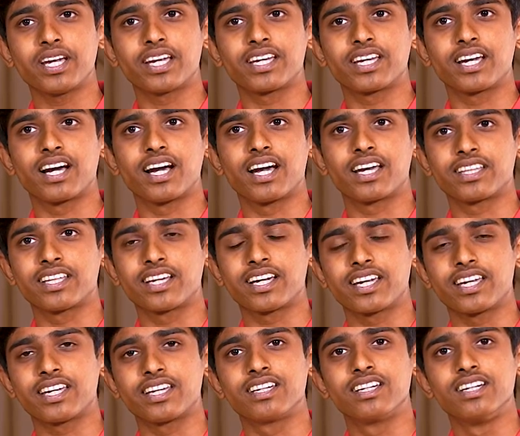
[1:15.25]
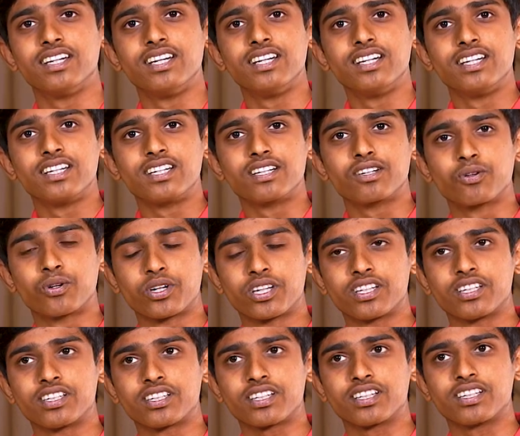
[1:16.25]
I think I
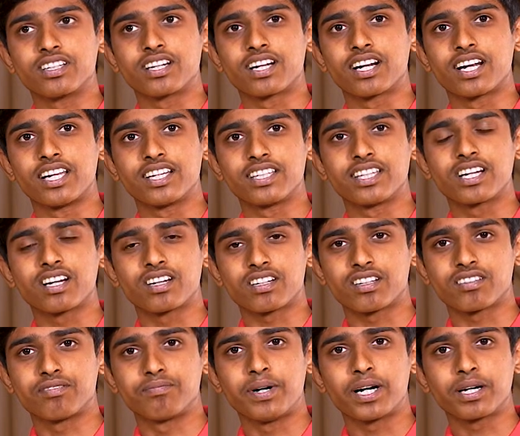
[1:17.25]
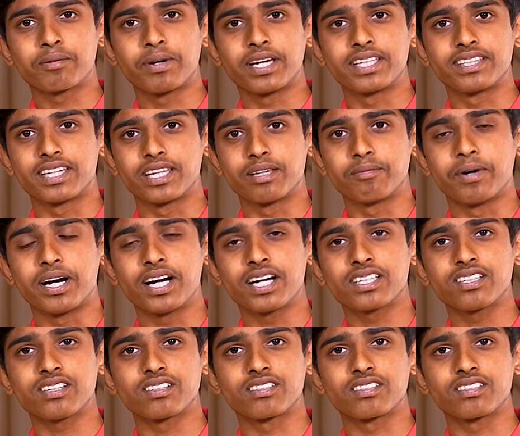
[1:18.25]
couldn't clear the cutoff mark by three marks,